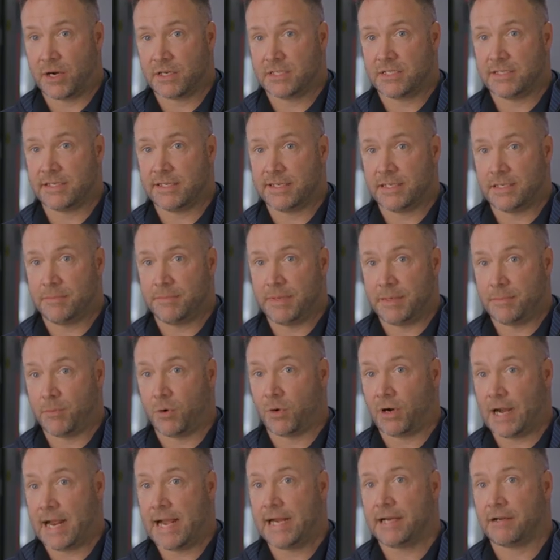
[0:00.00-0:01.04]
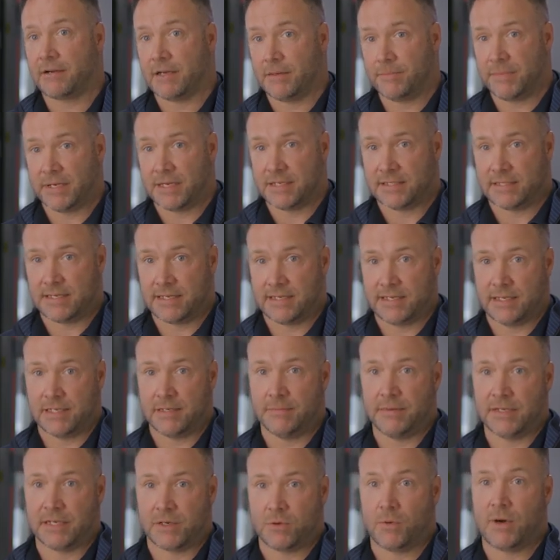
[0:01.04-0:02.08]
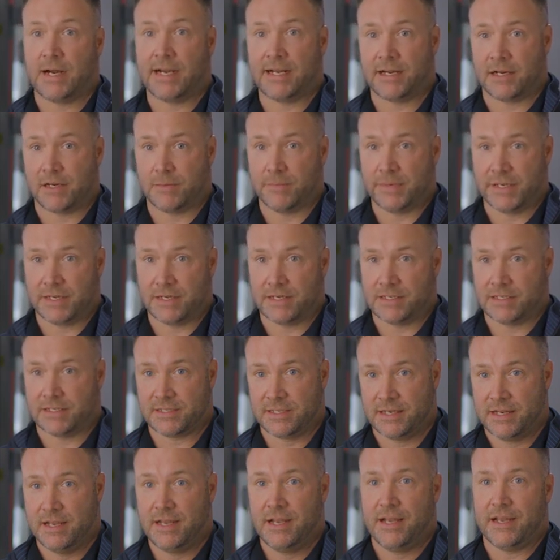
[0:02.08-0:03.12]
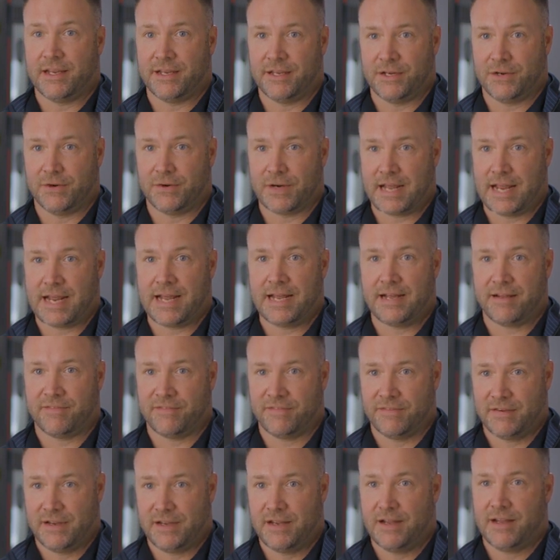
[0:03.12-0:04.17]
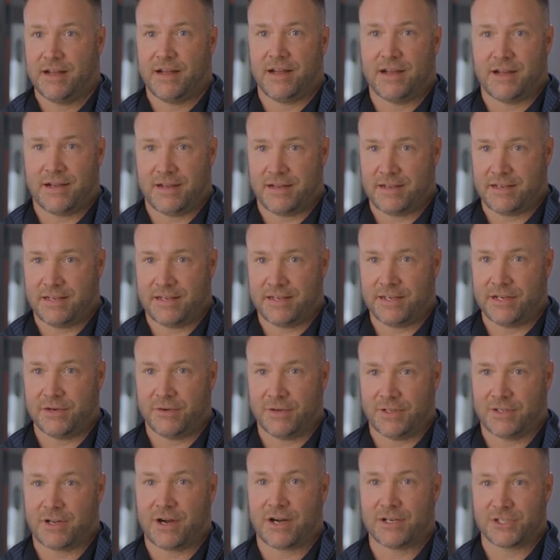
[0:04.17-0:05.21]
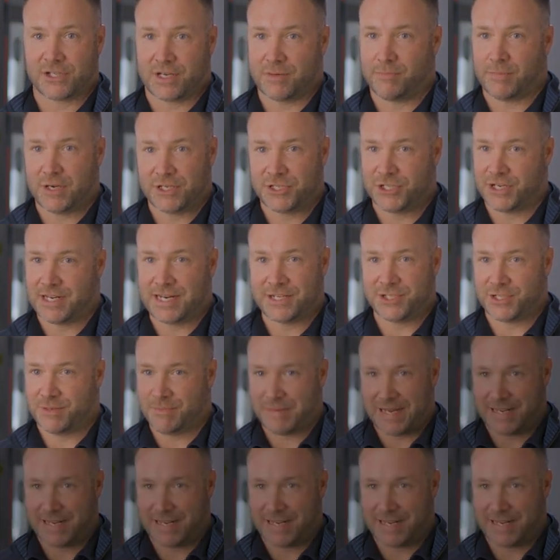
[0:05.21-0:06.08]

parts need to be more accurate because they need to be quieter because you don't have a large combustion engine